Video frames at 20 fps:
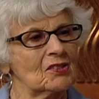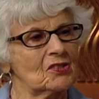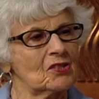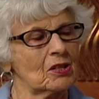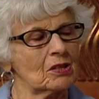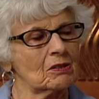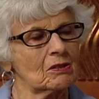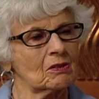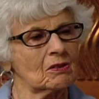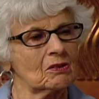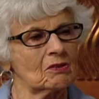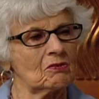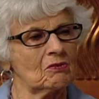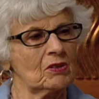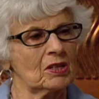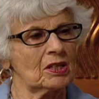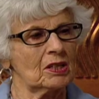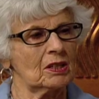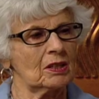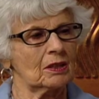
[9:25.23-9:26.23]
just
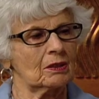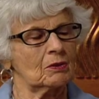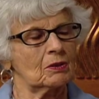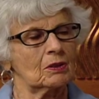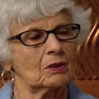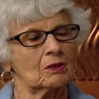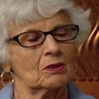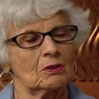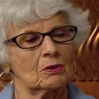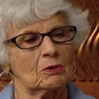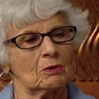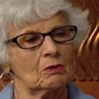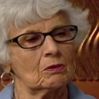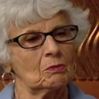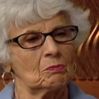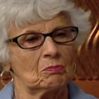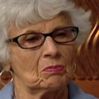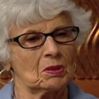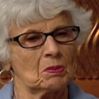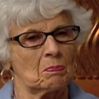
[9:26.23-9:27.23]
convenient to
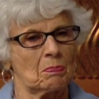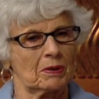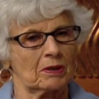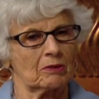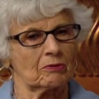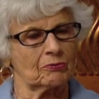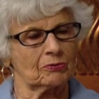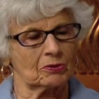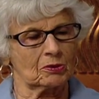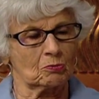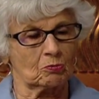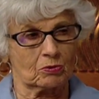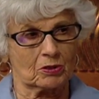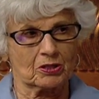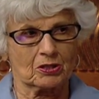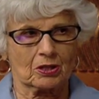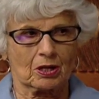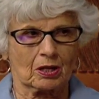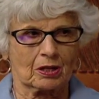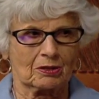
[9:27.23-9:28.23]
be barefoot,
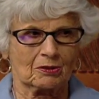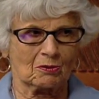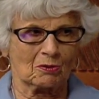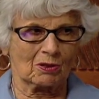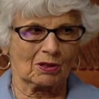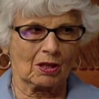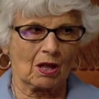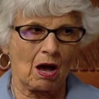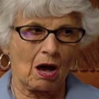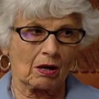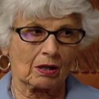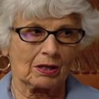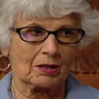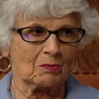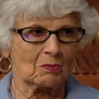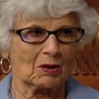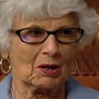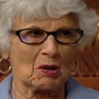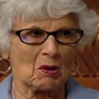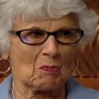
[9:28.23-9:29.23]
which I do a lot
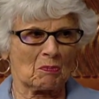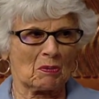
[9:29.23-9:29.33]
in my